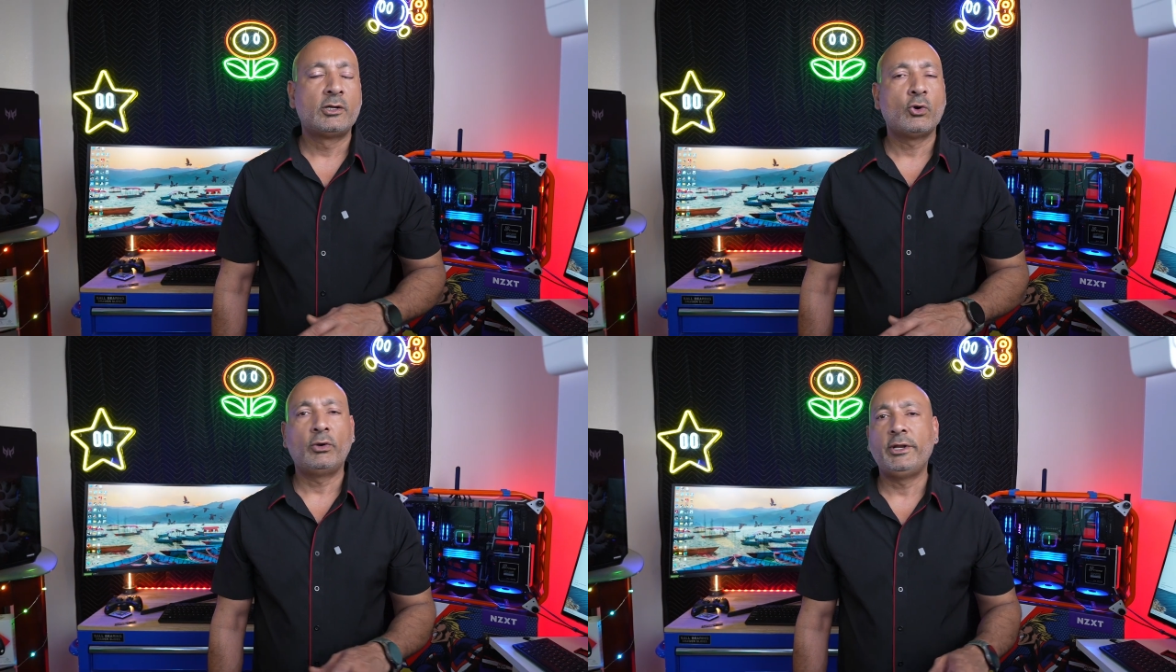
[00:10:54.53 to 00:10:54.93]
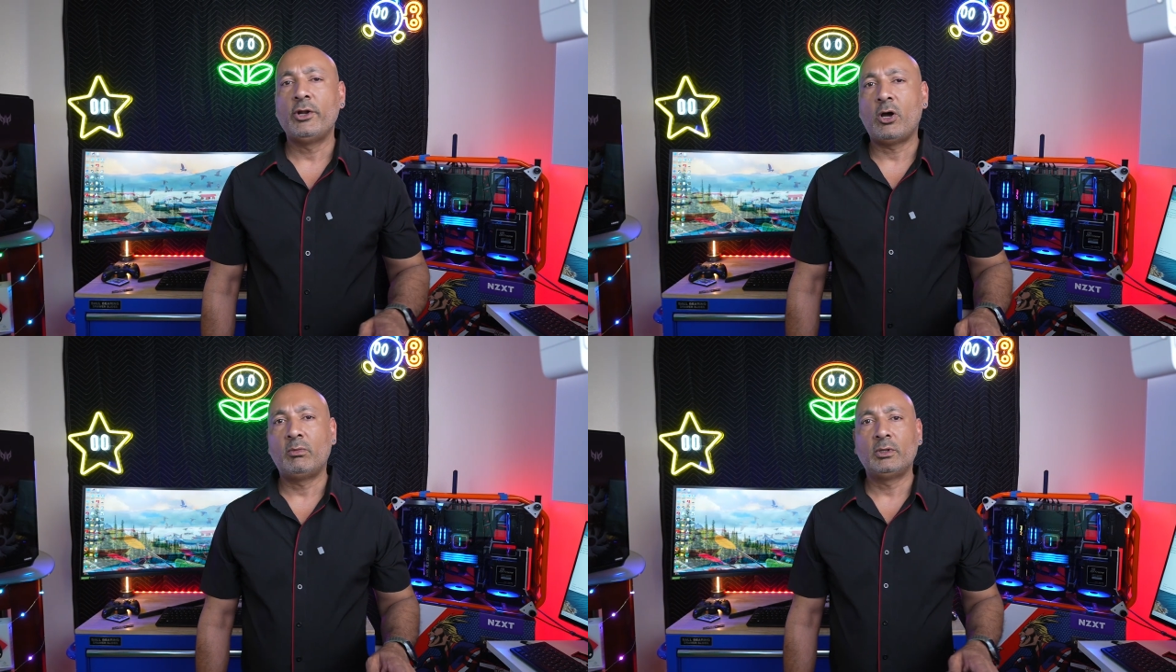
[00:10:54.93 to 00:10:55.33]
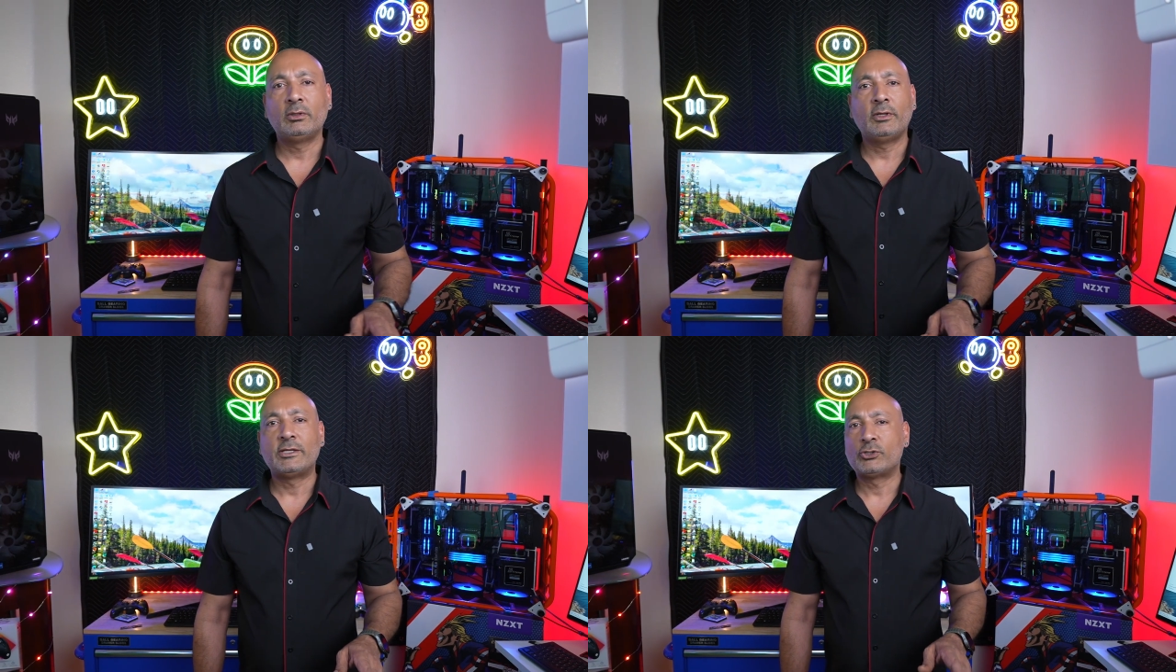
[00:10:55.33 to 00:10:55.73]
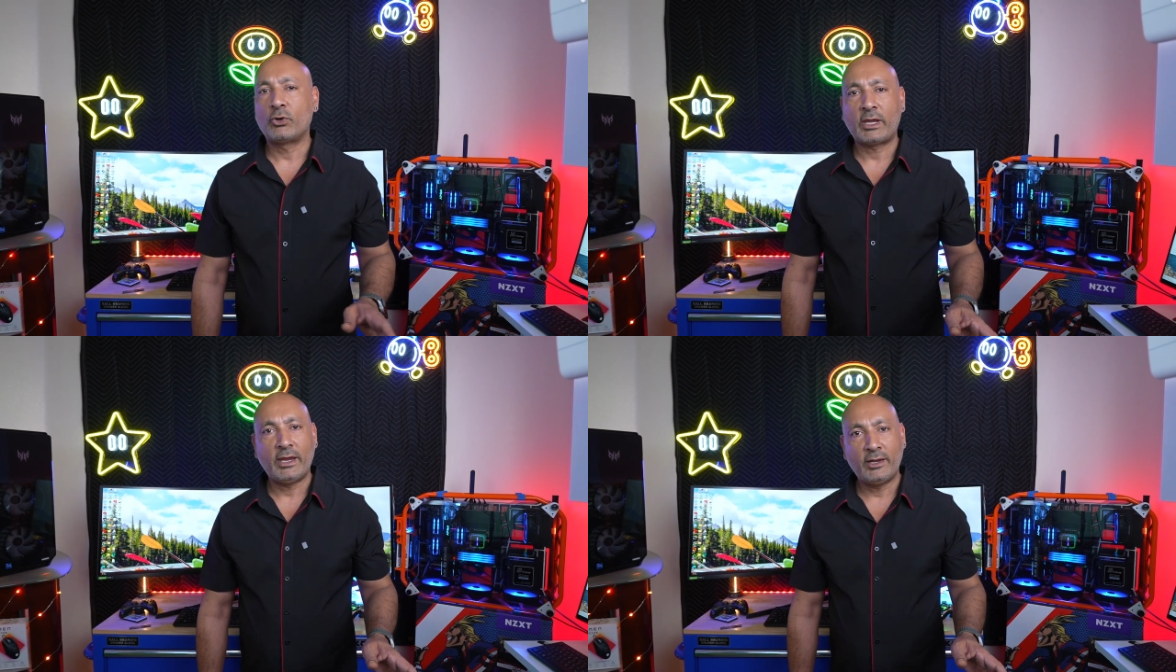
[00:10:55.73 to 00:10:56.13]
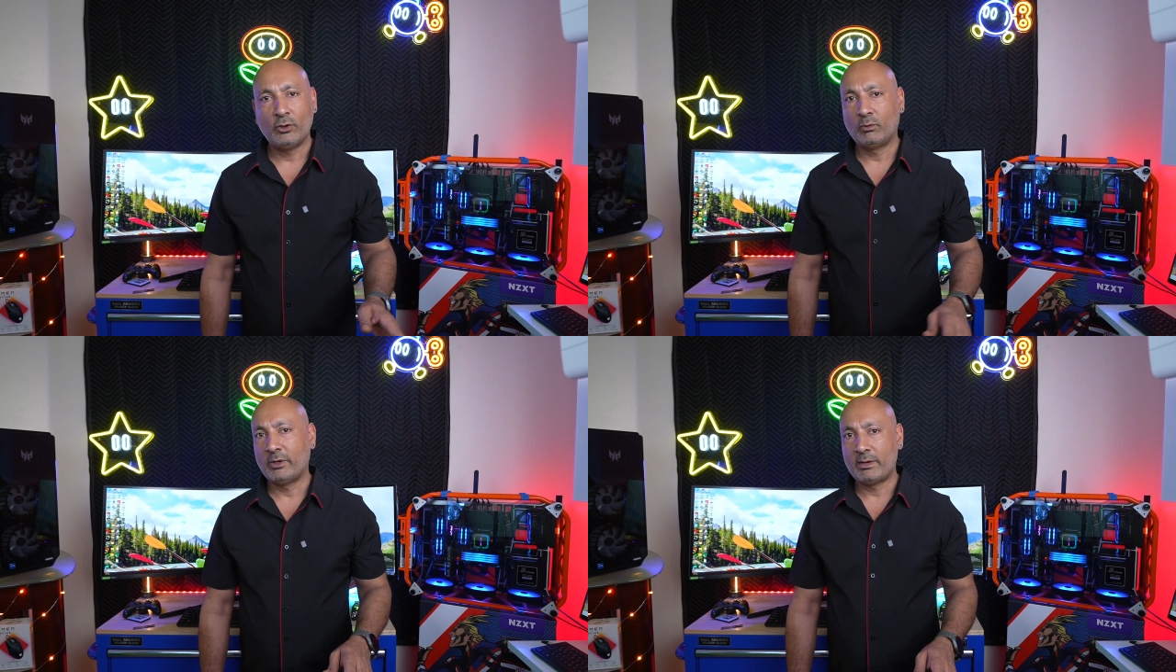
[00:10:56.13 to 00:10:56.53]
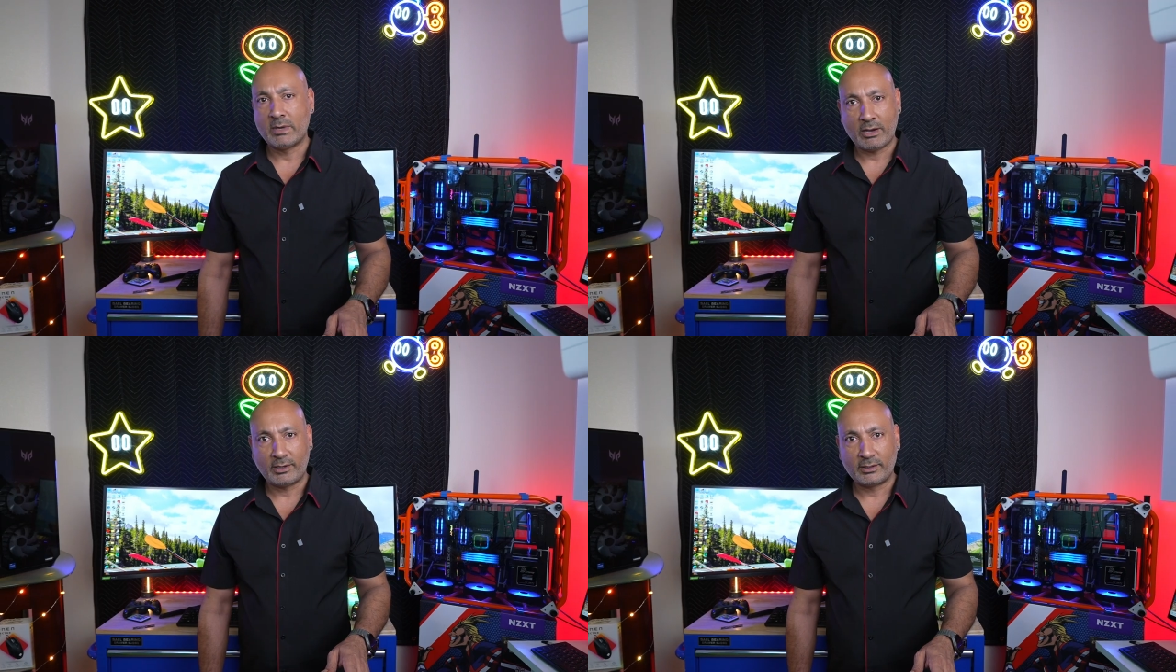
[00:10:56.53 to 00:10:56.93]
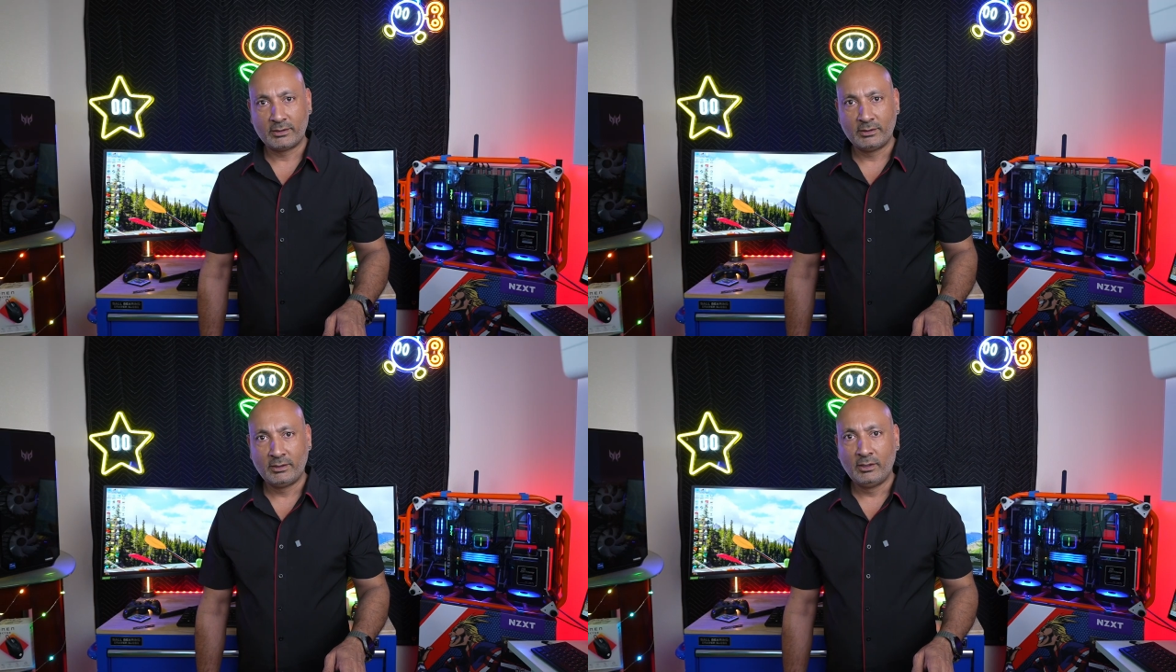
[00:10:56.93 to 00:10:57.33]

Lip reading: Totally normal, it's okay, don't worry about it.